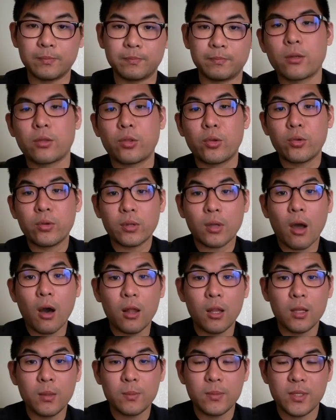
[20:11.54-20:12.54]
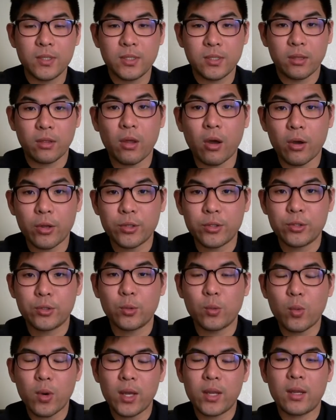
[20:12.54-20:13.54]
The third column is thoughts.
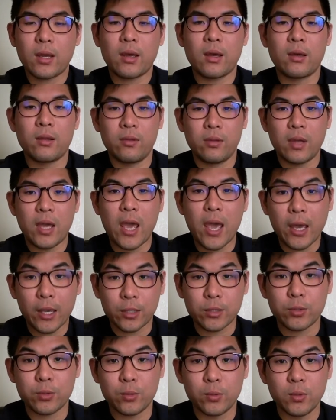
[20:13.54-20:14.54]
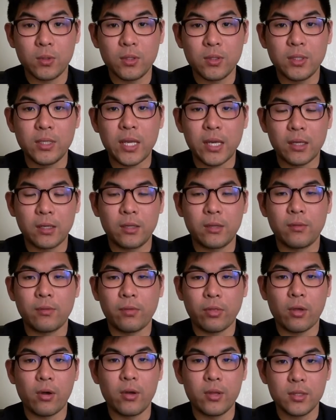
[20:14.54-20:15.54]
So what are the actual negative
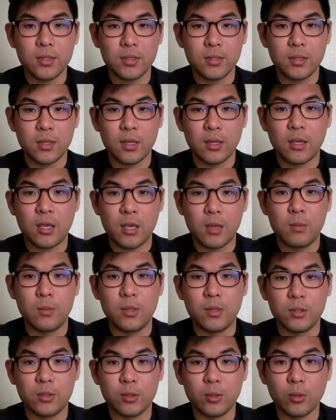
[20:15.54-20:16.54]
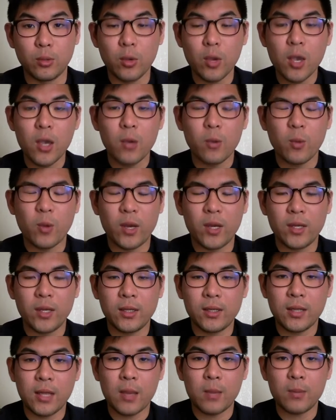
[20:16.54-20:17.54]
thoughts that came in? So
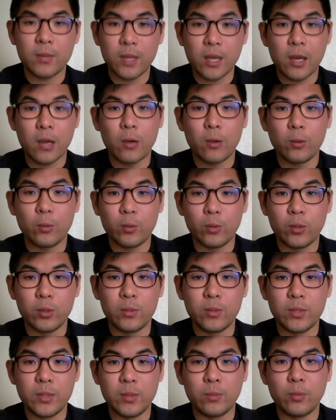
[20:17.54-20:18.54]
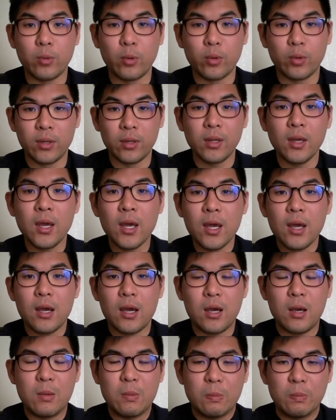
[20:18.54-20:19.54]
writing them down will be important.
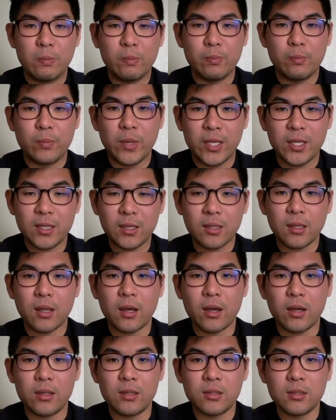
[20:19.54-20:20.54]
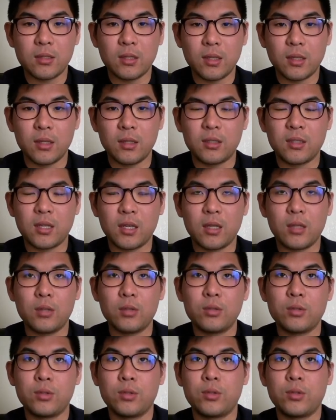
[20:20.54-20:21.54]
Um, many clients, they
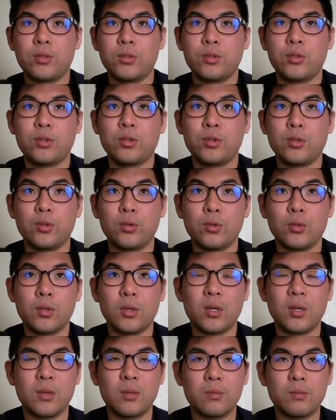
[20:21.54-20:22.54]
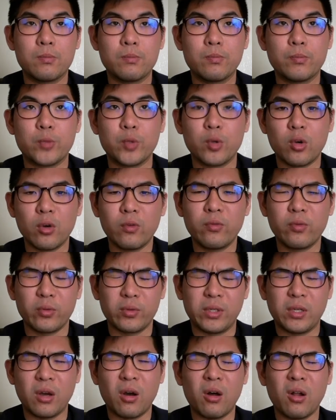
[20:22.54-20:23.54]
tend to, um, to go for
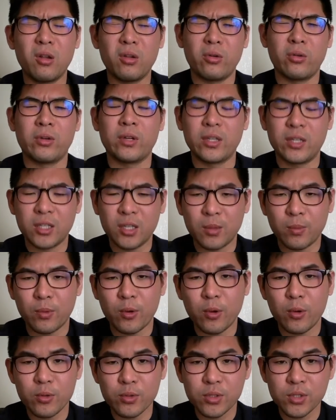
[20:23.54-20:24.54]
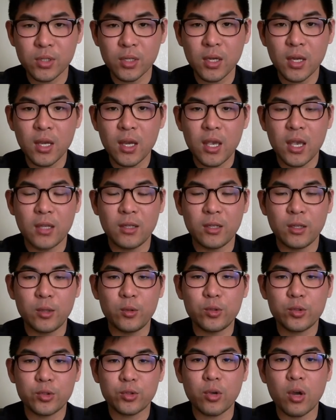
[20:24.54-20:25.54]
the all or nothing approach and they
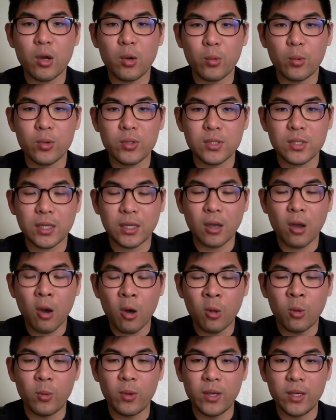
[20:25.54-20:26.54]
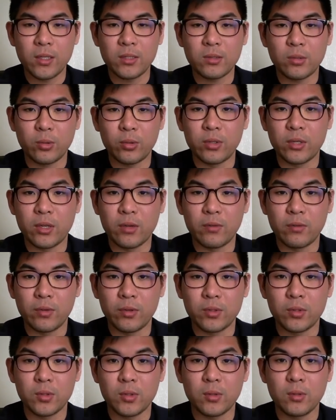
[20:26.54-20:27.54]
use strong words like always or
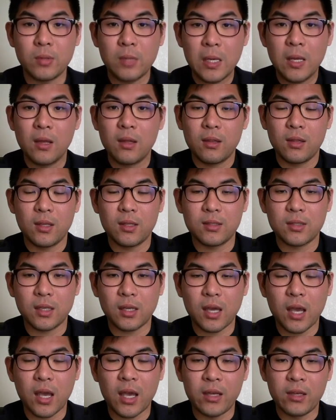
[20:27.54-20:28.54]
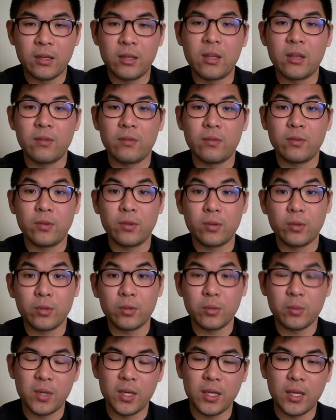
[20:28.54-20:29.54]
never. So Things like I never go
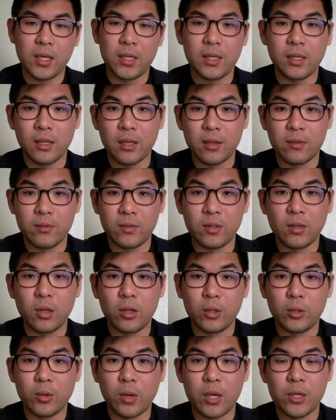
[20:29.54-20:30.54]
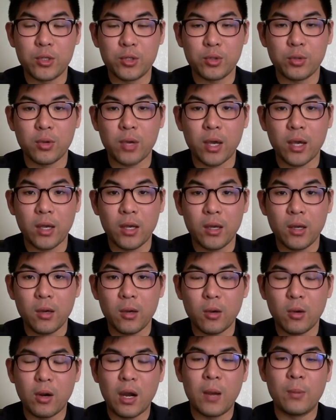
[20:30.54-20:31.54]
to bed at 11, although I try,
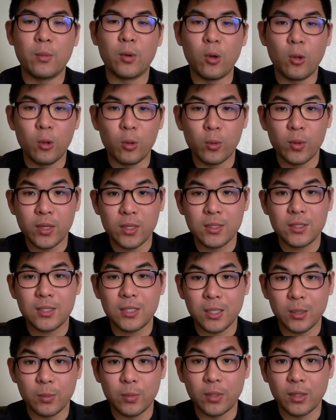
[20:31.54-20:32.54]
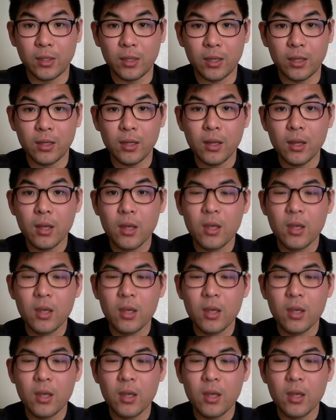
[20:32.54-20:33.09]
or I'm always sleeping late.